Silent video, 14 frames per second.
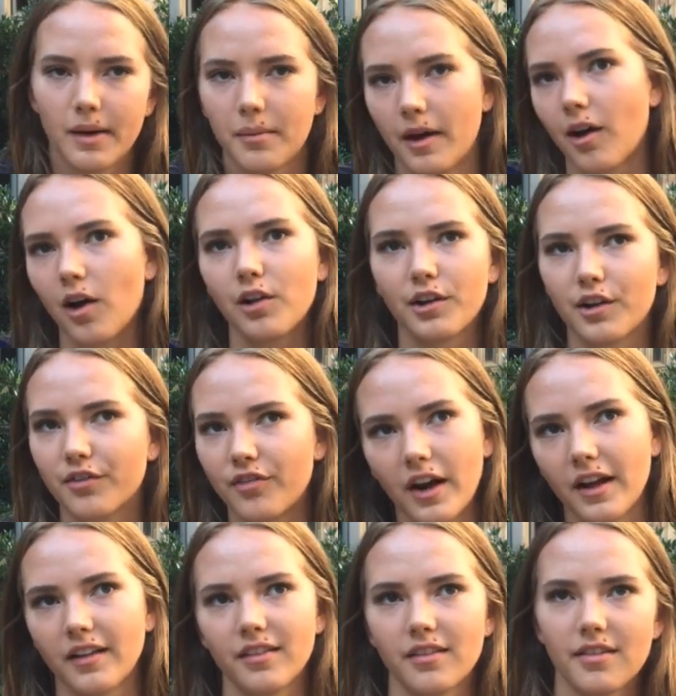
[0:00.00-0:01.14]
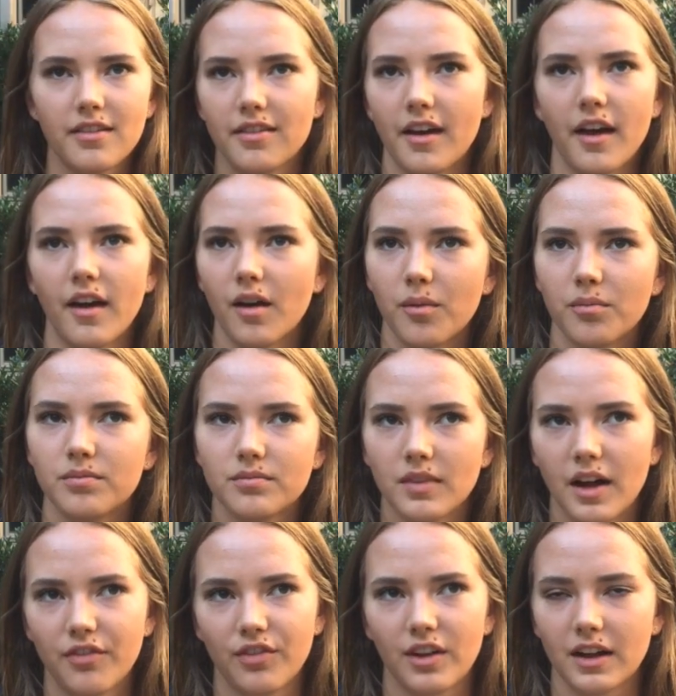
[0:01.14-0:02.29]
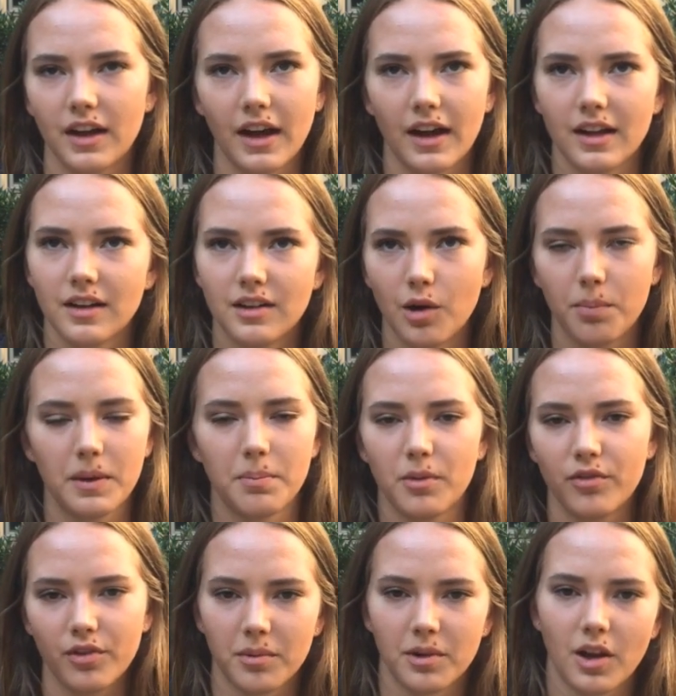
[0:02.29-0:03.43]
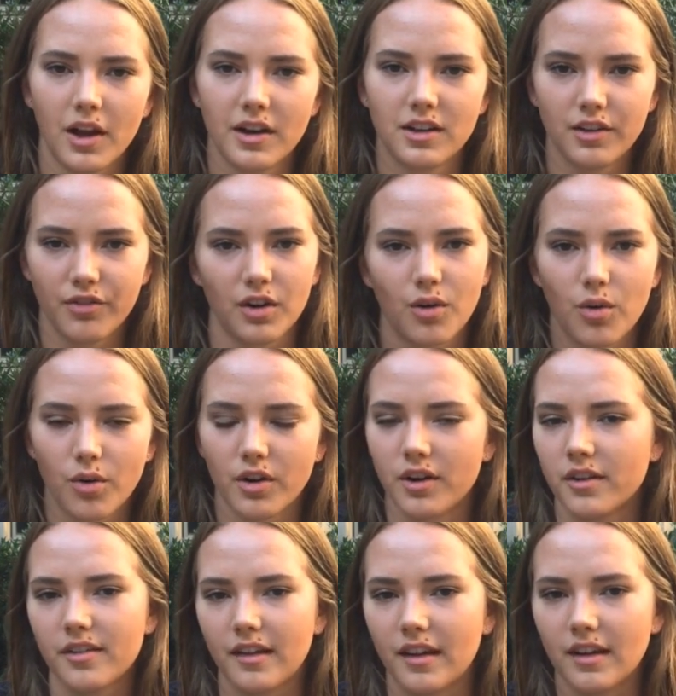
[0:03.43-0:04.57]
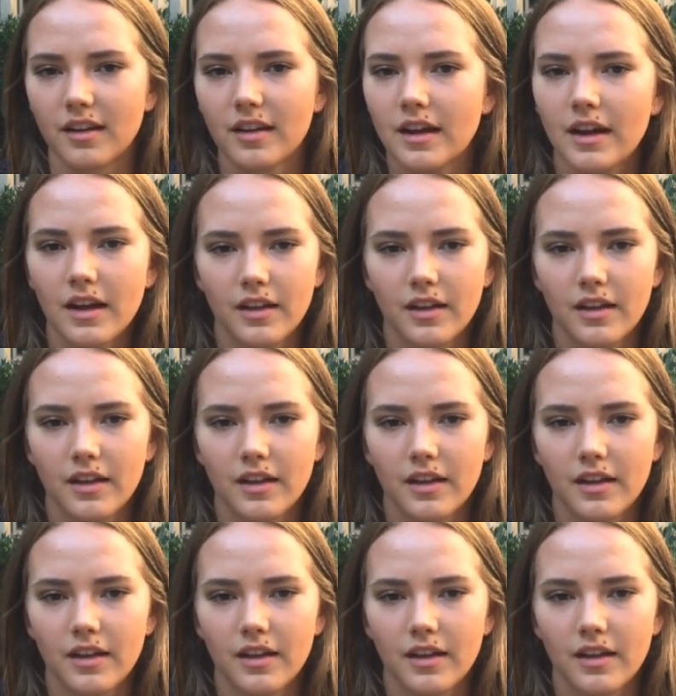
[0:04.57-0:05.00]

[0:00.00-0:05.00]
I met all her friends. I feel like I know people from a lot of different corners, and